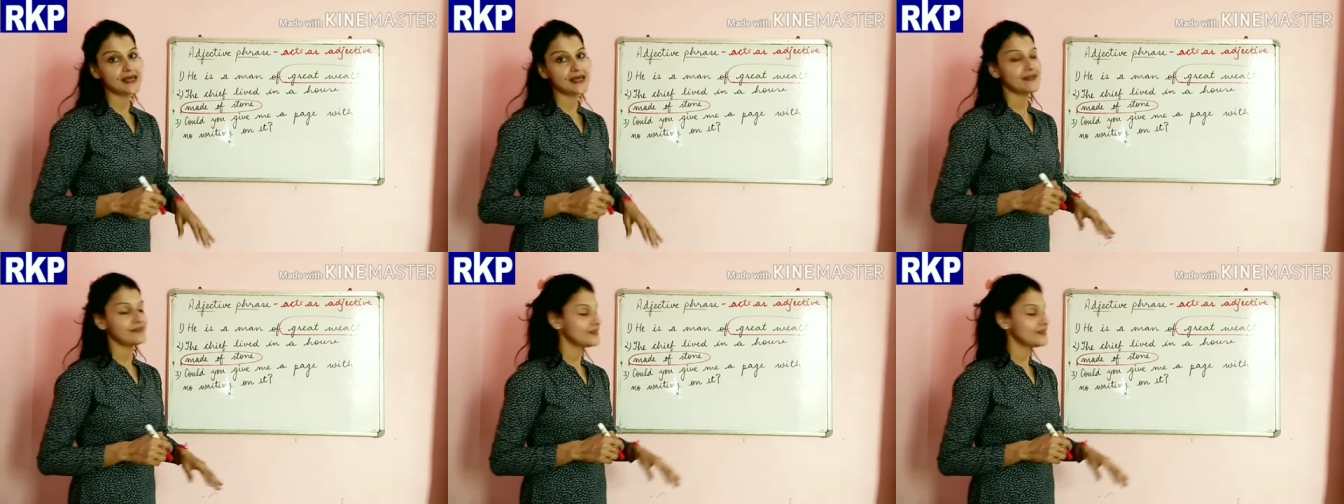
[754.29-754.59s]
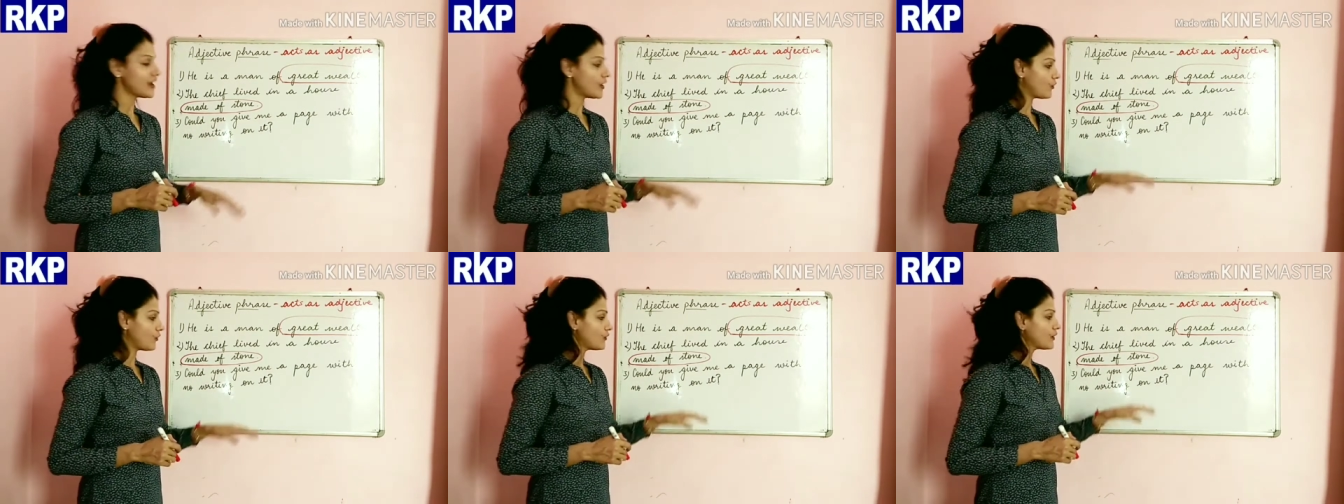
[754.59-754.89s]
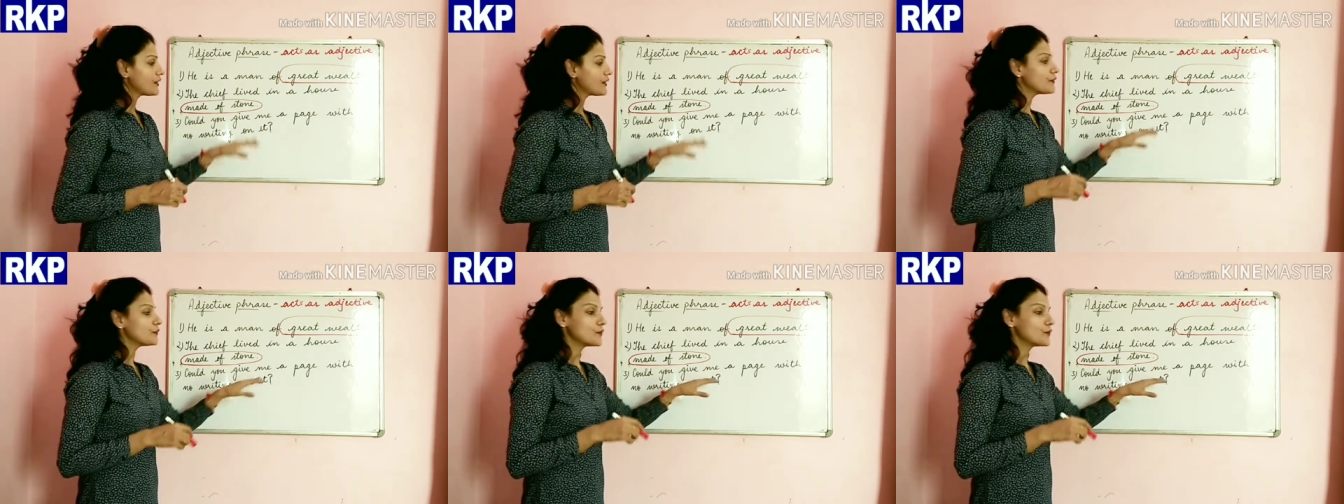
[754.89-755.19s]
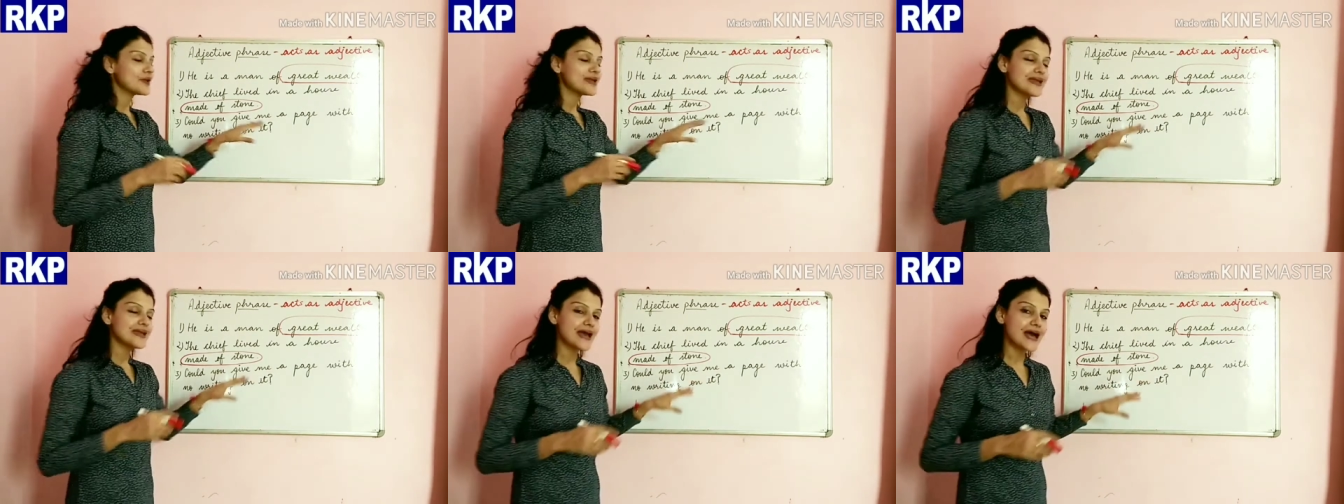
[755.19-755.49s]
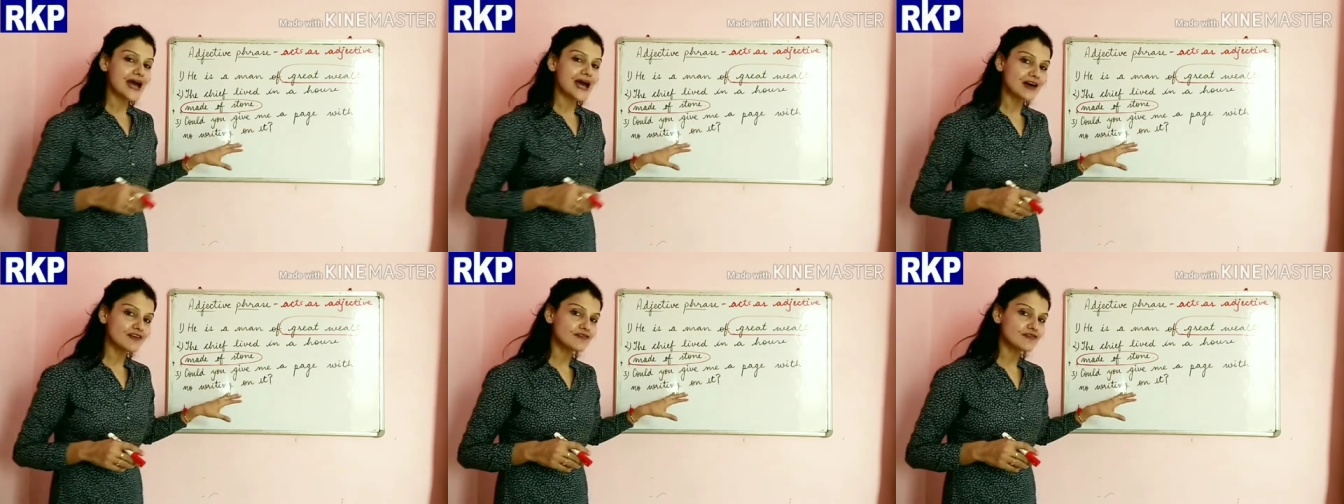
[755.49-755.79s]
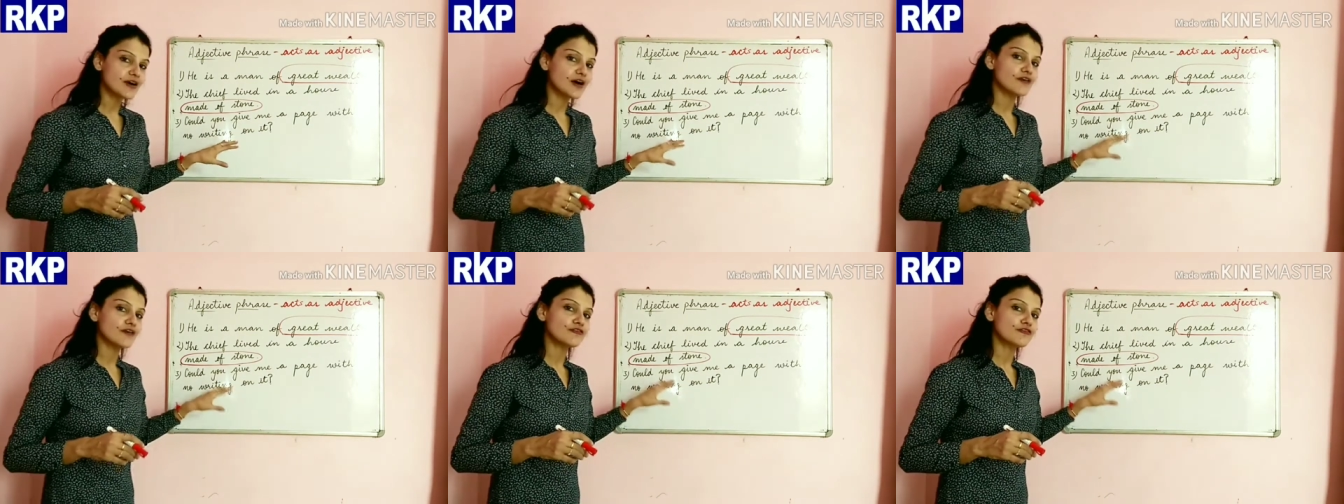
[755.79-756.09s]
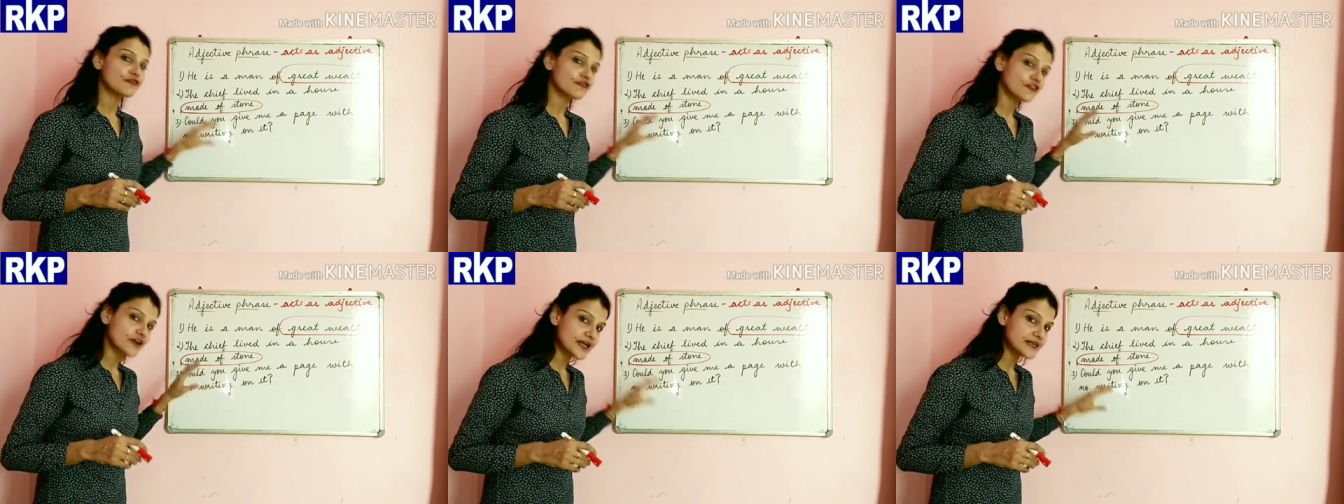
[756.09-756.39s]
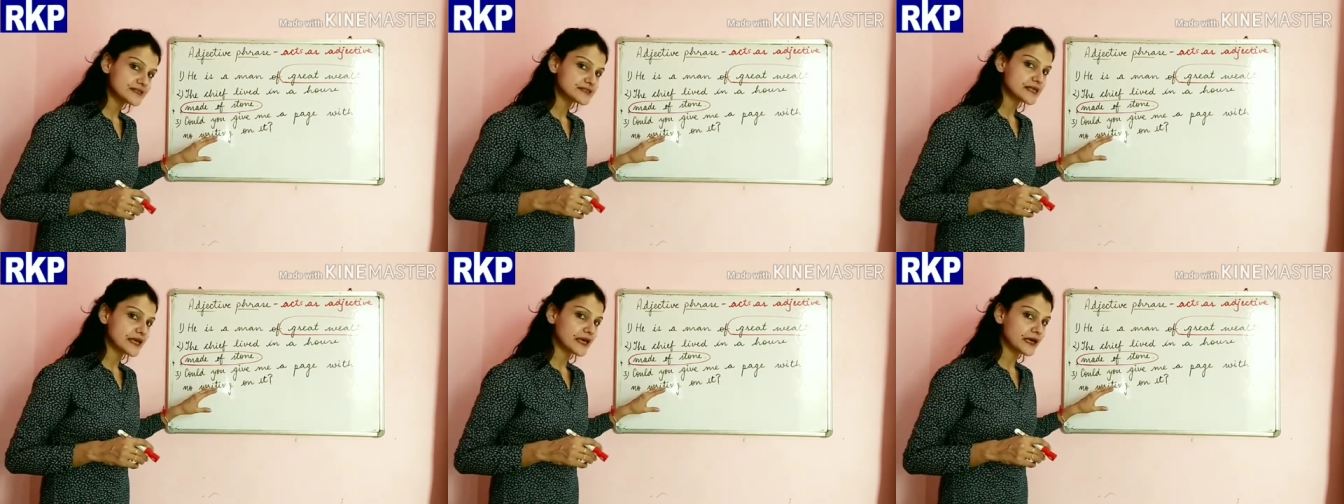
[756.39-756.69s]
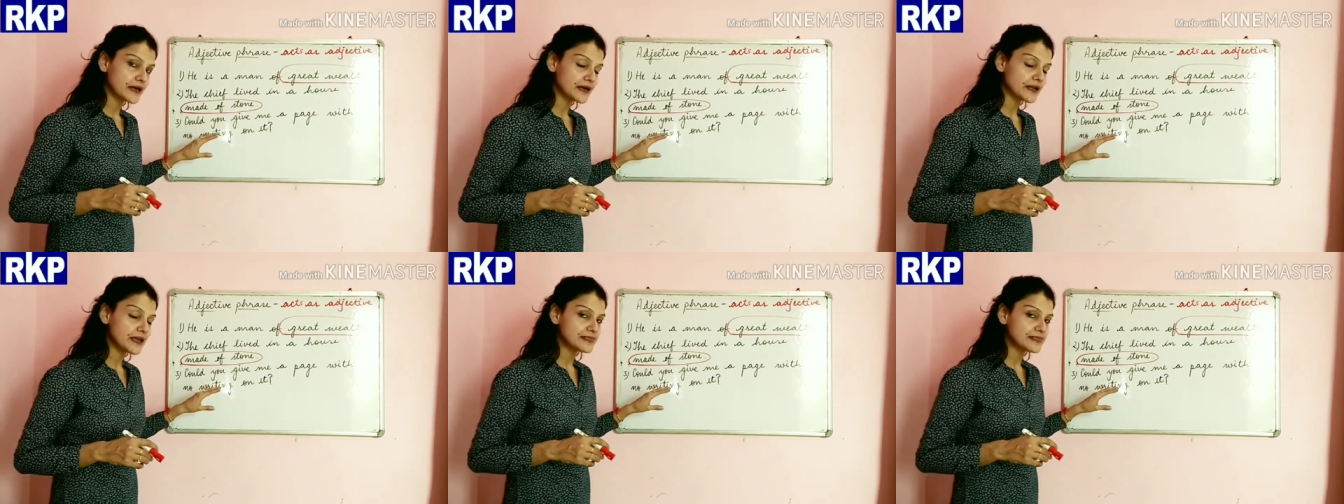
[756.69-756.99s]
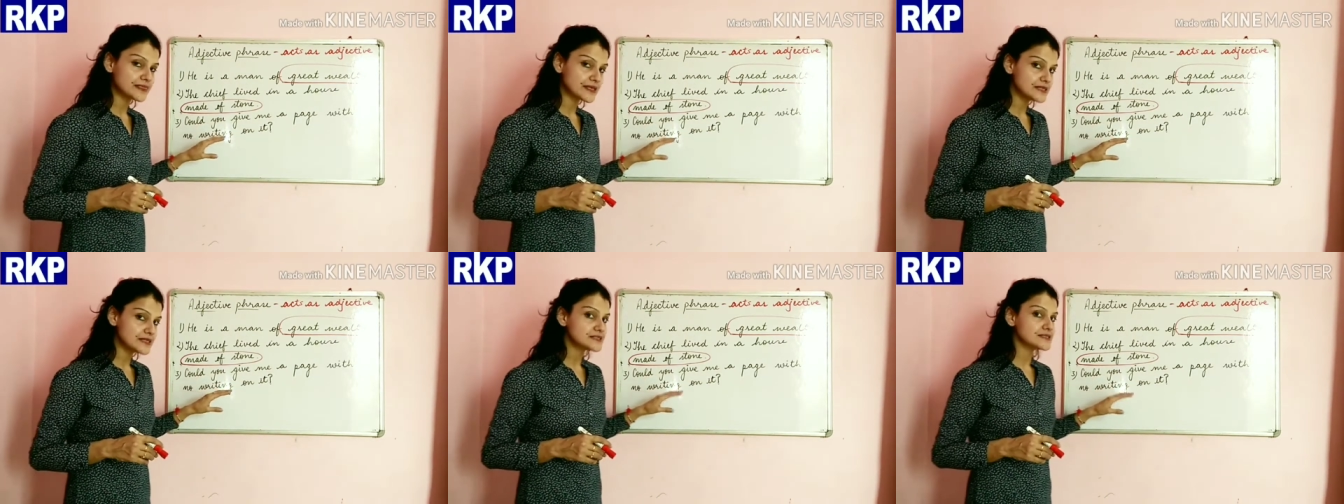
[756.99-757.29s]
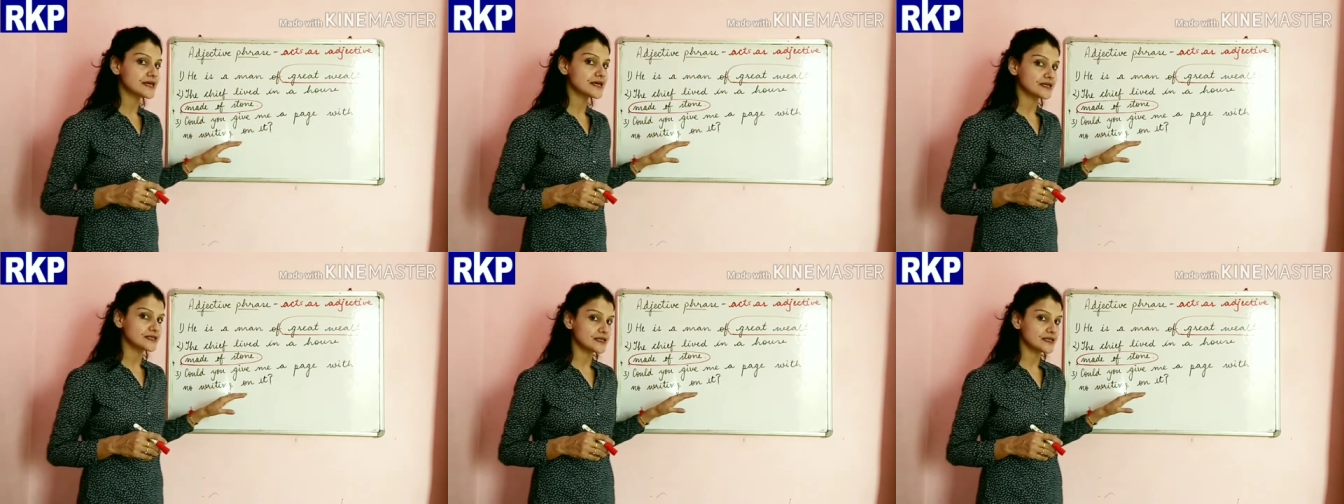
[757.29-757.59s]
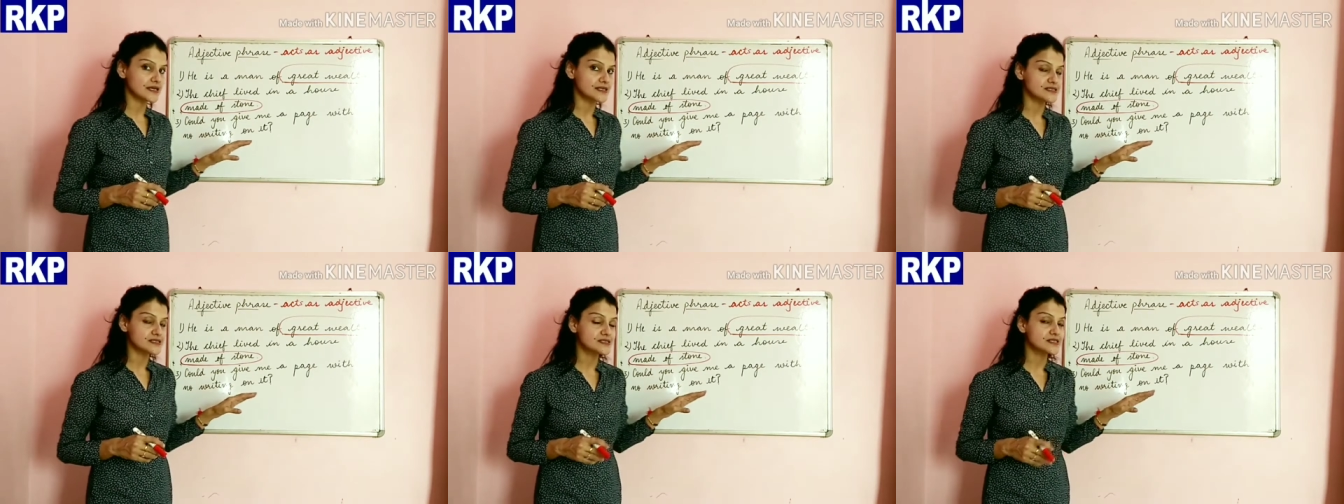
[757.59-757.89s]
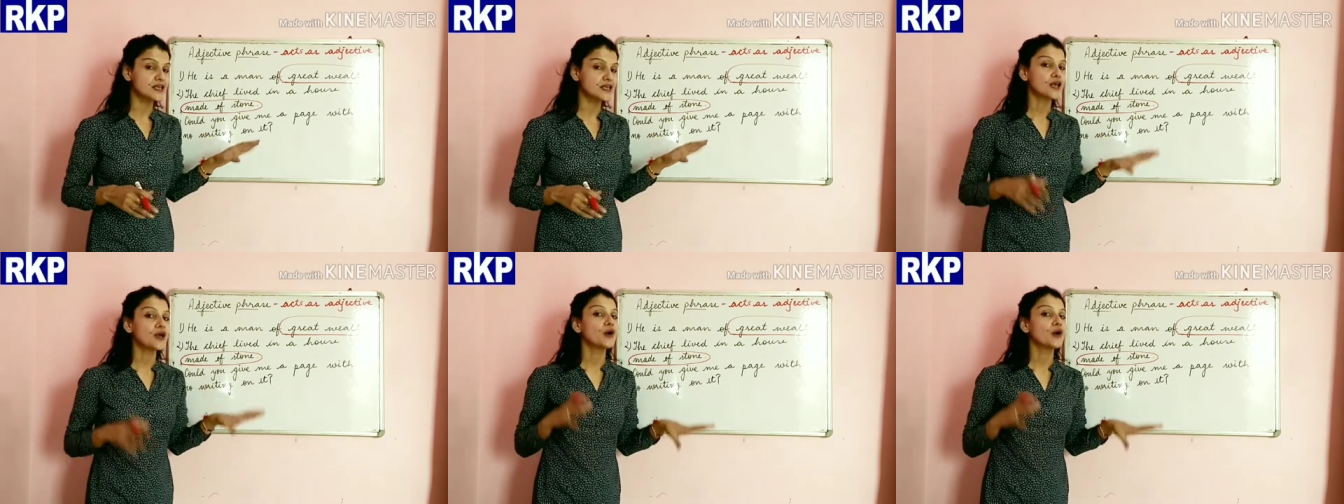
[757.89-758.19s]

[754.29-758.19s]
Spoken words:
Now, we have a phrase here in this sentence